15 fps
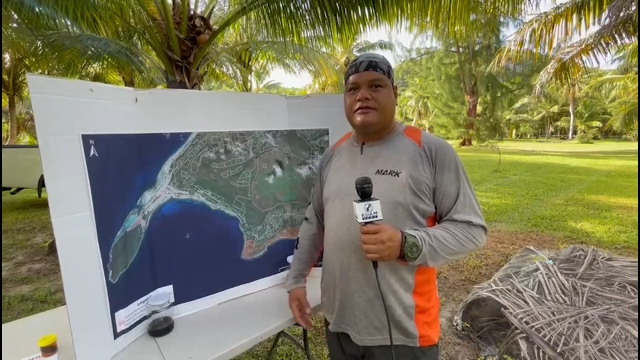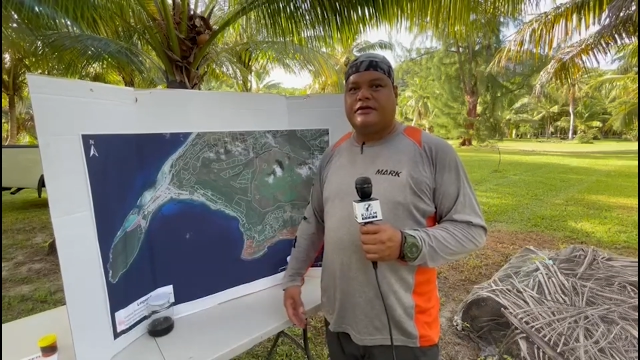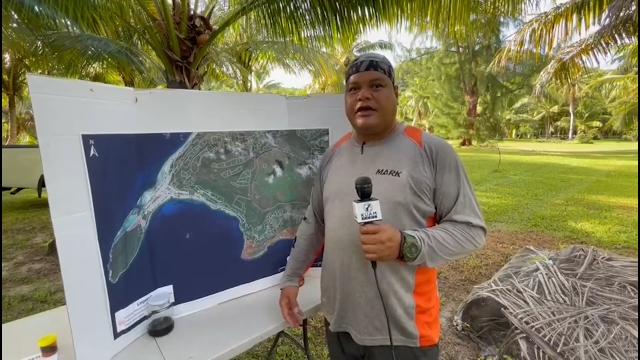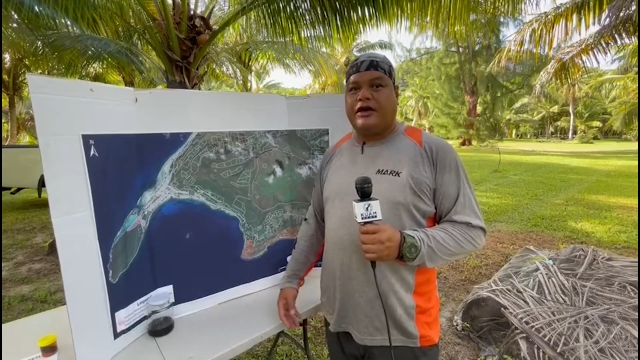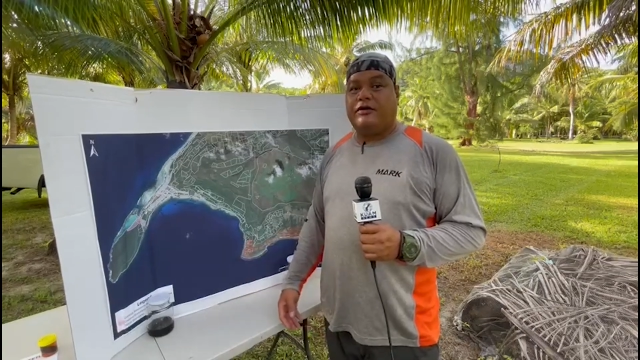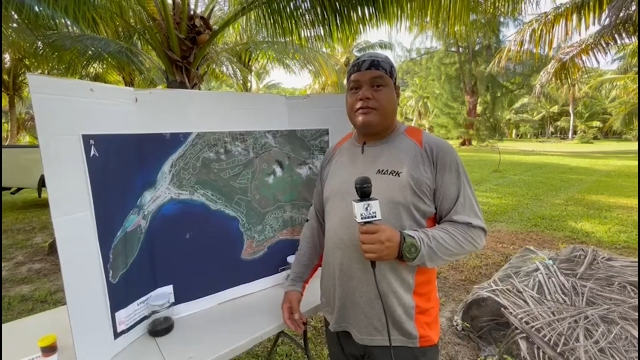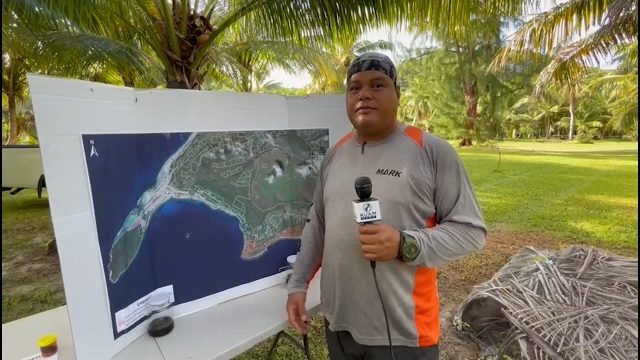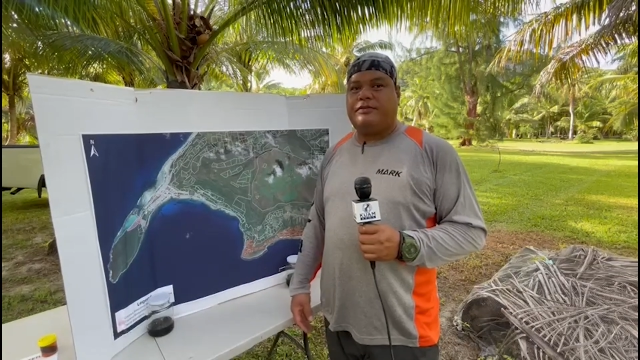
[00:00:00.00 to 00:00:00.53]

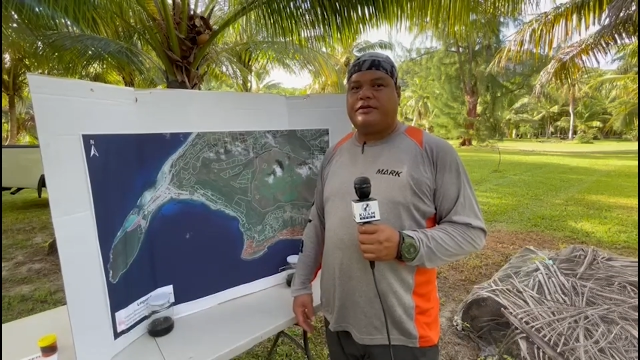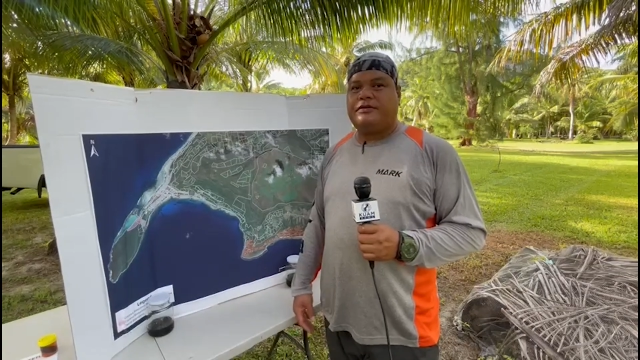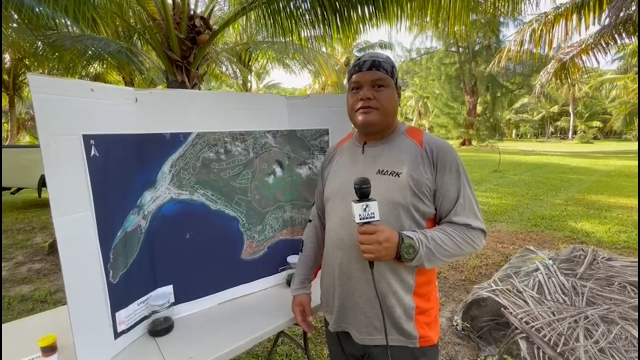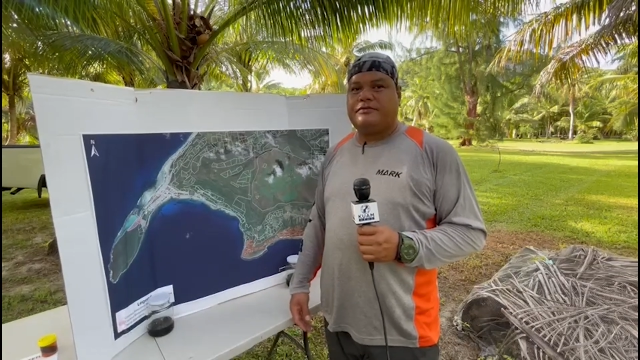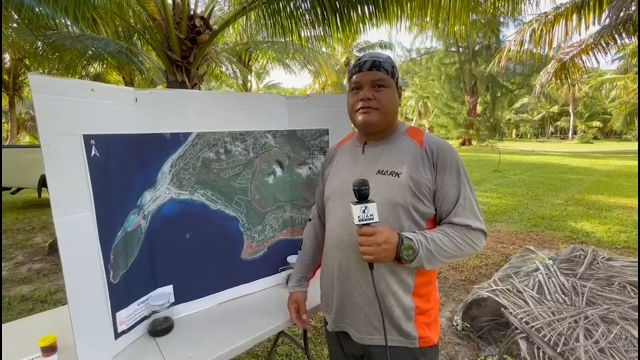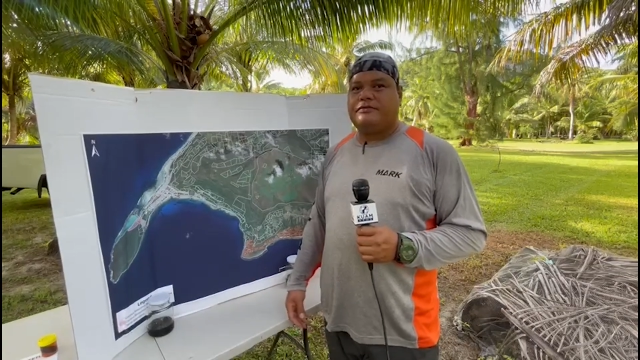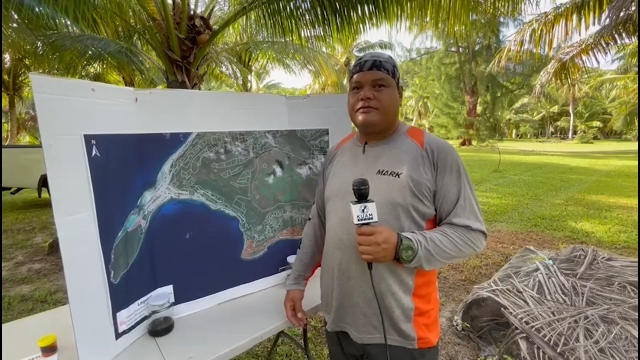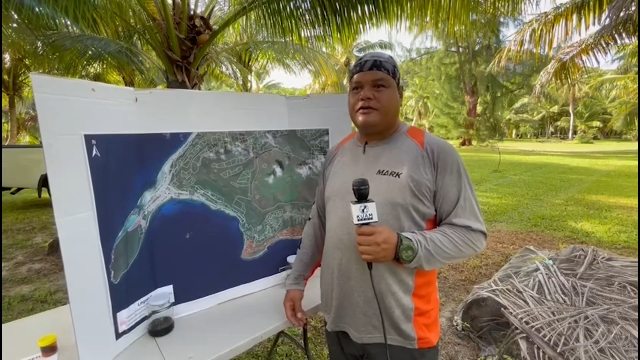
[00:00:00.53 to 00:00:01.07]
help
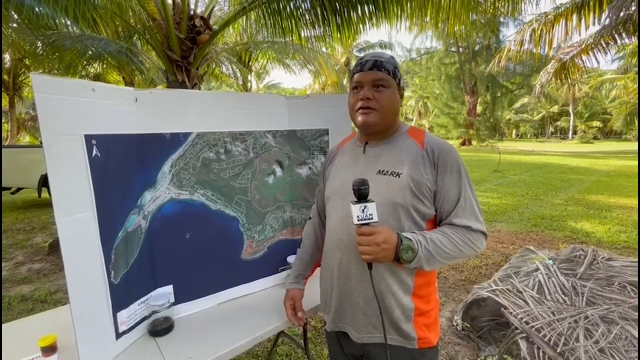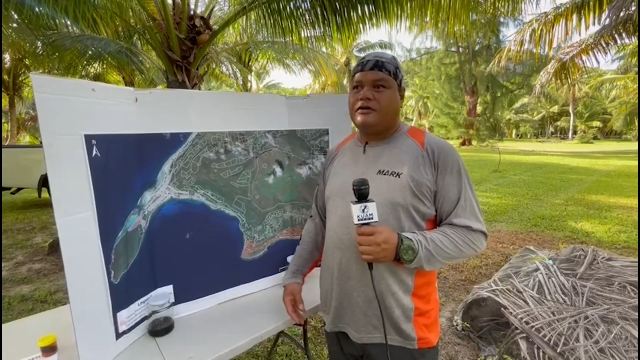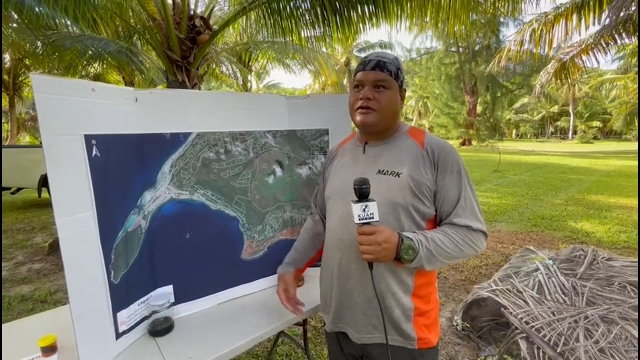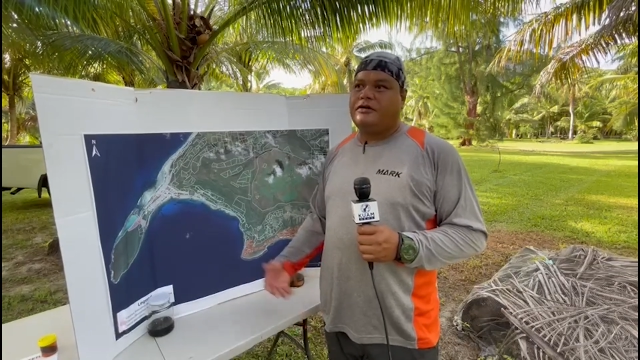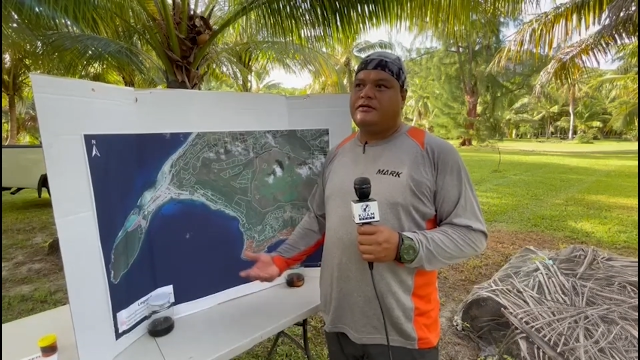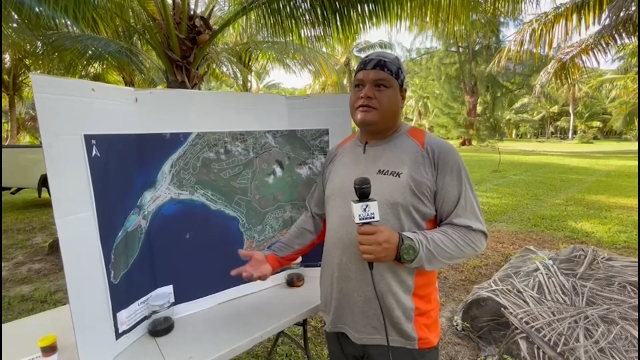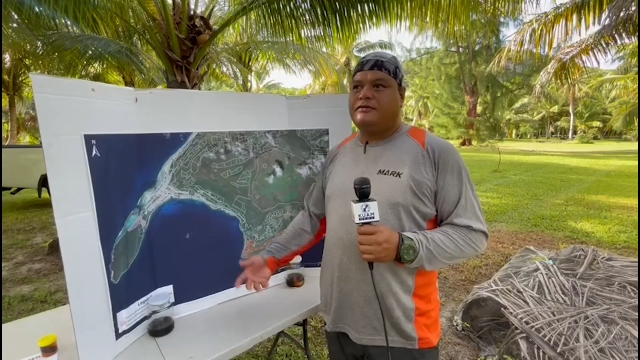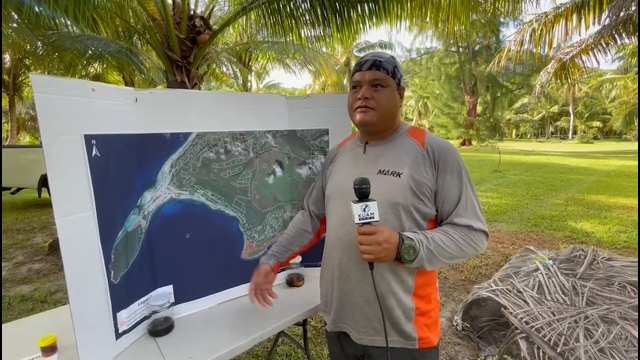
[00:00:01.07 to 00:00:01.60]

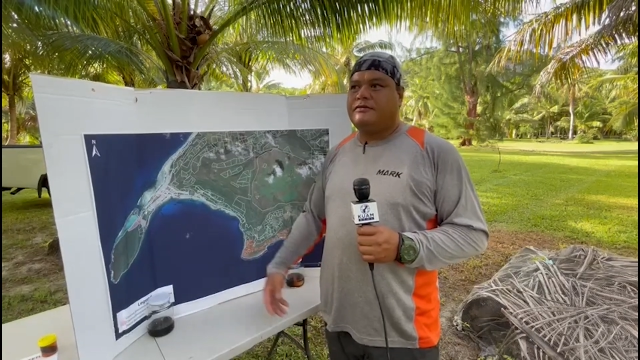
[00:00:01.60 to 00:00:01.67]
or